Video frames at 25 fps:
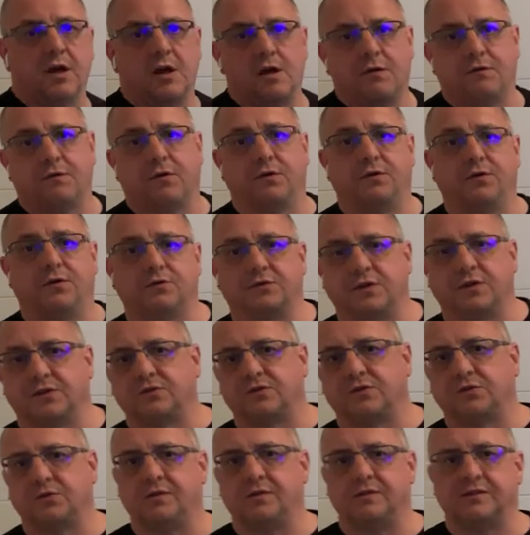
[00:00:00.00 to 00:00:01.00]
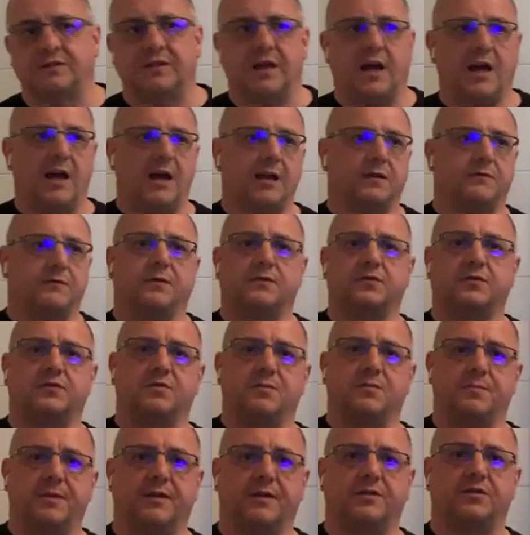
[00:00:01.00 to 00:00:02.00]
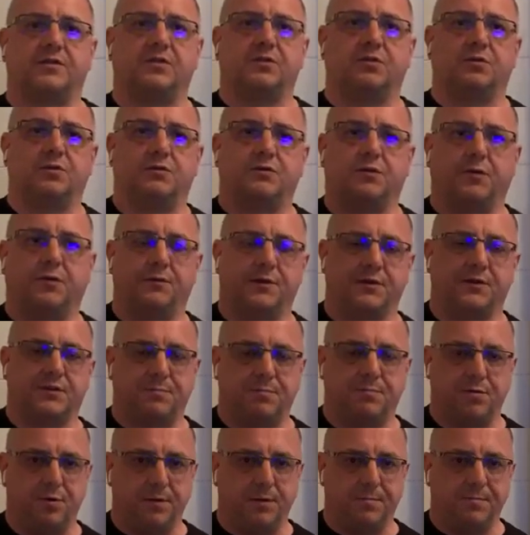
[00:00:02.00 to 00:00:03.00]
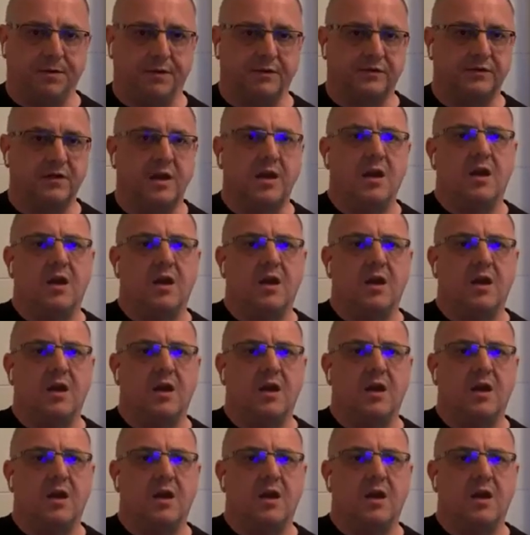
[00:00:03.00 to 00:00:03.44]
for users to decide which is the best use for which purpose.